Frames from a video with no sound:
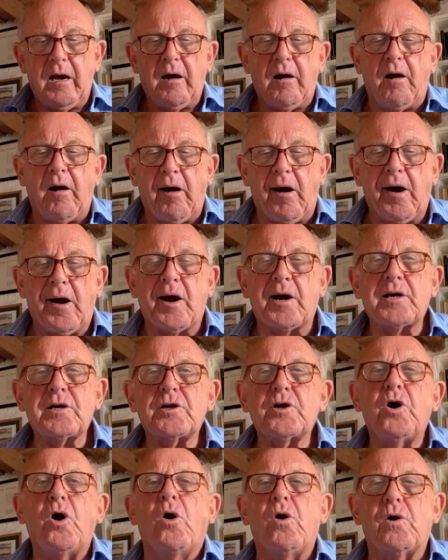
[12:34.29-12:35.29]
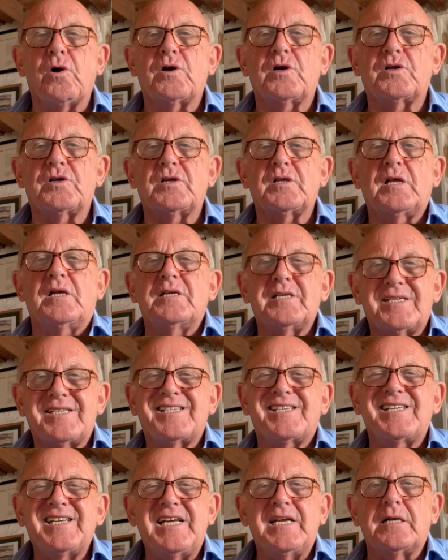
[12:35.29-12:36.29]
are caulked, that is
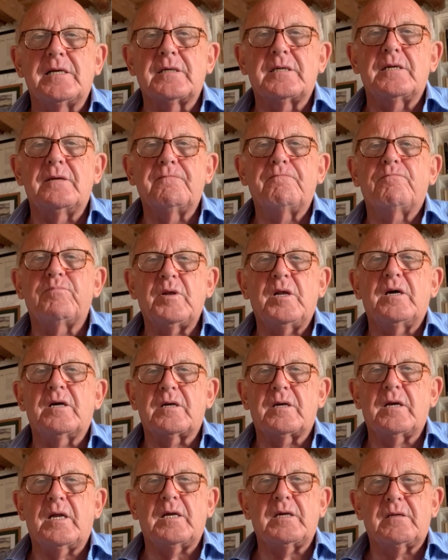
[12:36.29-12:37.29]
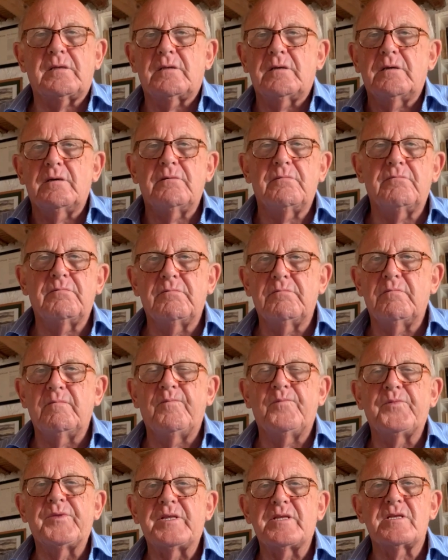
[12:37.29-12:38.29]
sealed in blood like the
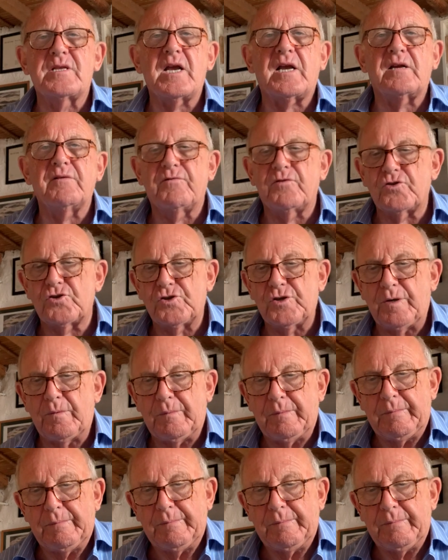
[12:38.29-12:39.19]
deck of a ship.